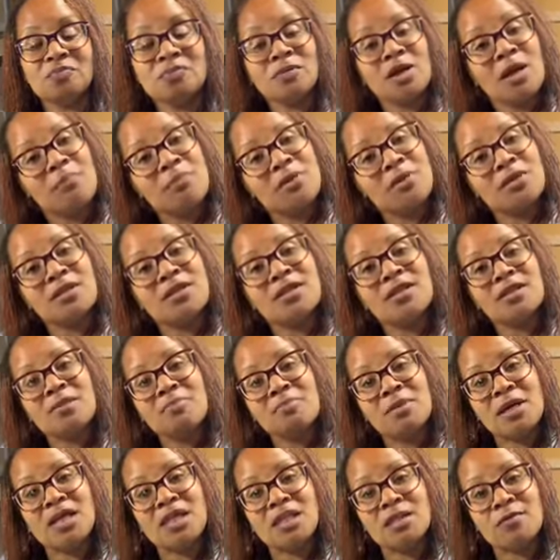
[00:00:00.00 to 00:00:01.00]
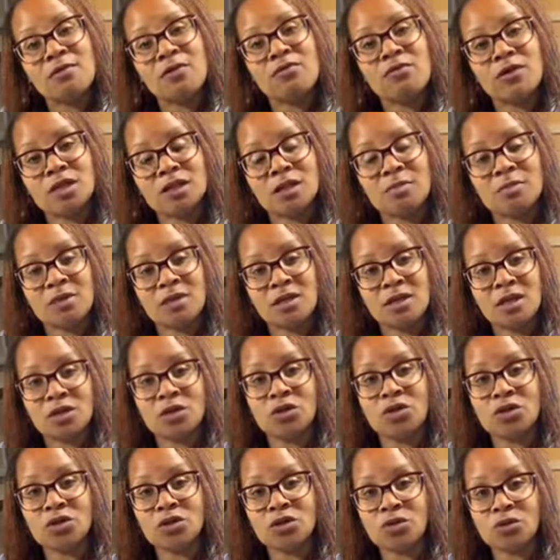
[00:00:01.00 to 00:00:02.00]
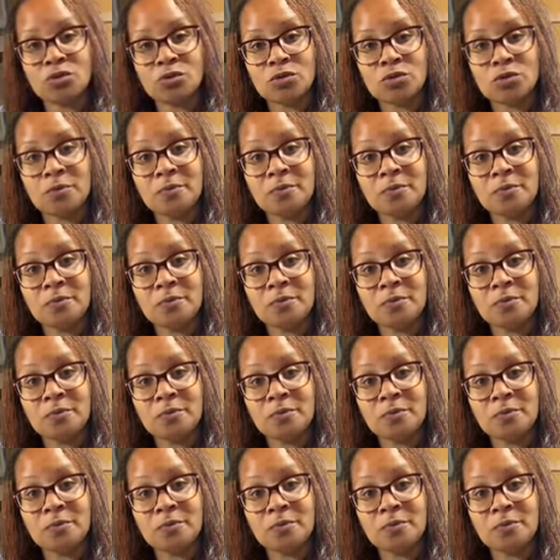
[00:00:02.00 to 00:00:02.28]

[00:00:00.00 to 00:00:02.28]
But this is the base of a recipe that you can use.